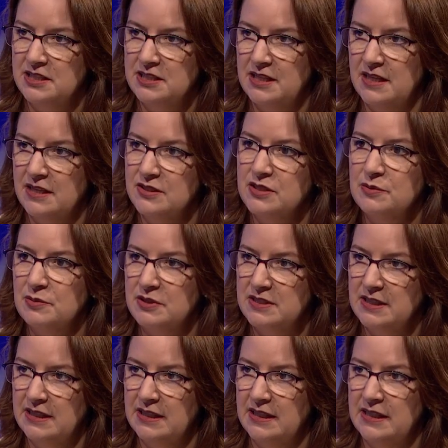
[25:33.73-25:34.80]
Shea, the
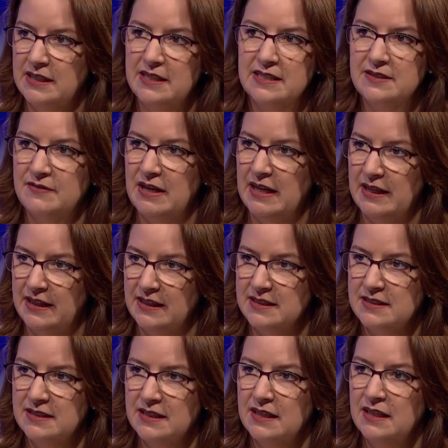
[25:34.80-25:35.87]
superintendent at East Valley,
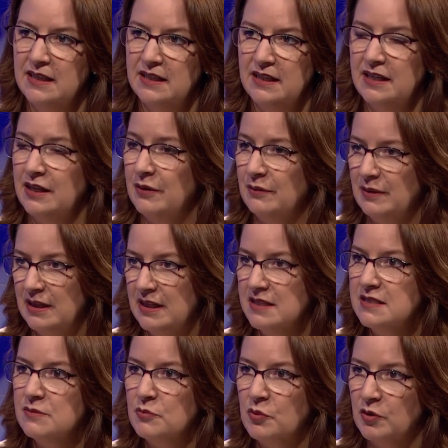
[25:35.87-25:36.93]
it's, it
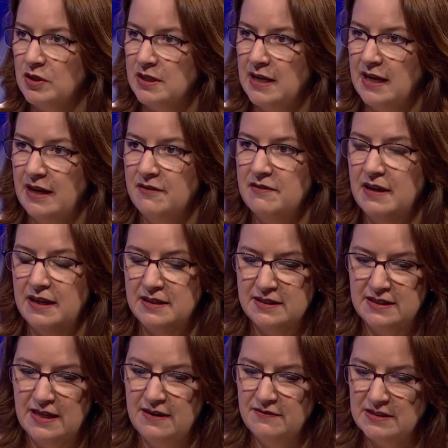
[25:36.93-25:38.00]
is important to have that
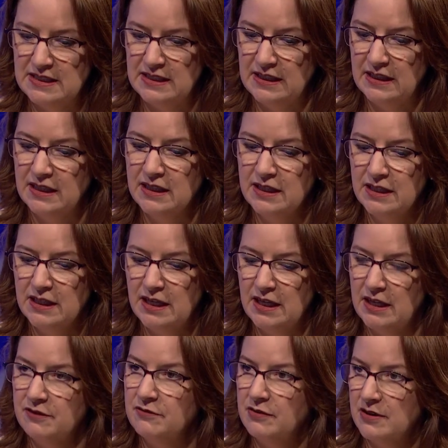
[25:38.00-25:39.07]
safety
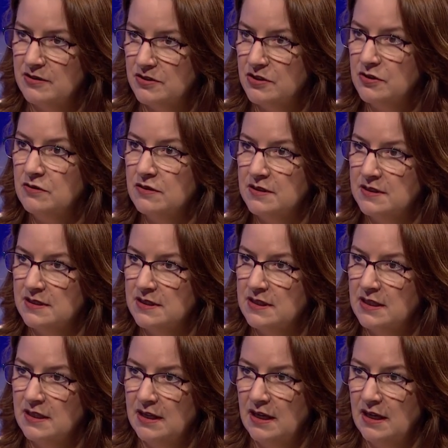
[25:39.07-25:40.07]
for the students.